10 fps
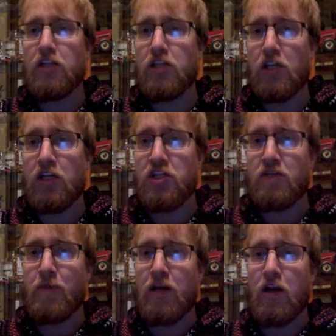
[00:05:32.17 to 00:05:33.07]
he's
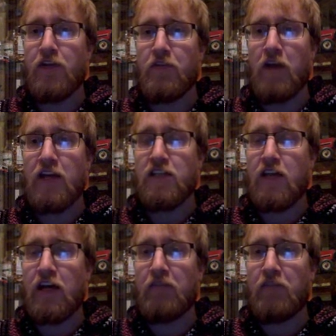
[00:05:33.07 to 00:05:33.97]
just been on the right
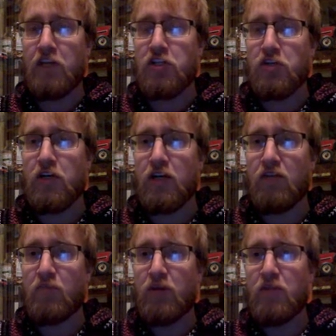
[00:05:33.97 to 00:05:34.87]
side of
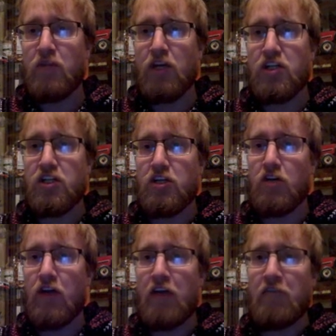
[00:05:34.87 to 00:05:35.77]
history pretty much you
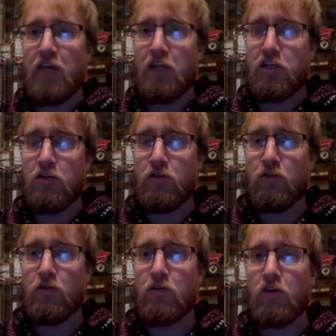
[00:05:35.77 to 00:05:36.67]
know every issue
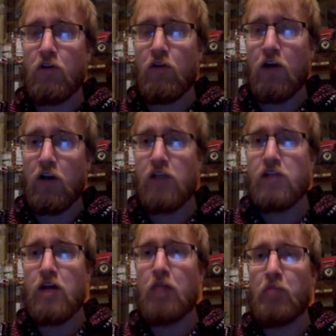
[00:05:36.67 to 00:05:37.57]
through his career he's
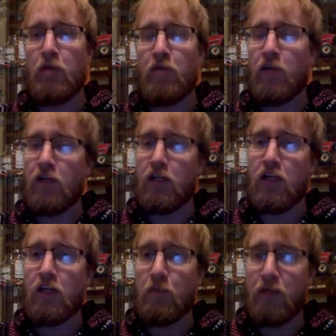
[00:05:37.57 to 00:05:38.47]
not perfect he
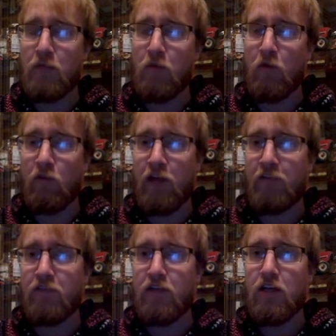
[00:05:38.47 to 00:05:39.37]
could be more
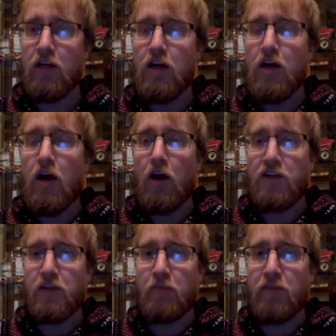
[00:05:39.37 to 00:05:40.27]
left on
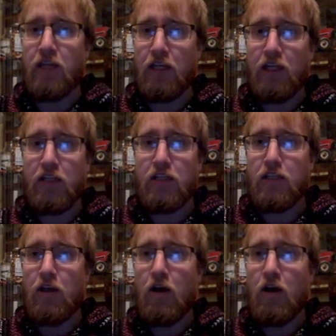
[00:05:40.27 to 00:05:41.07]
some things.